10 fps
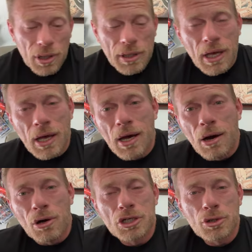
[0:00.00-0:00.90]
on
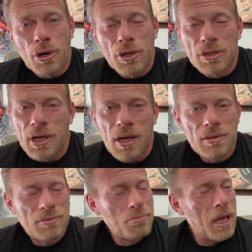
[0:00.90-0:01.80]
our show,
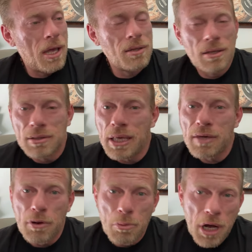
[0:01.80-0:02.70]
Günter. Man,
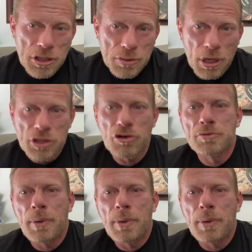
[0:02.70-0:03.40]
thank you very much. Much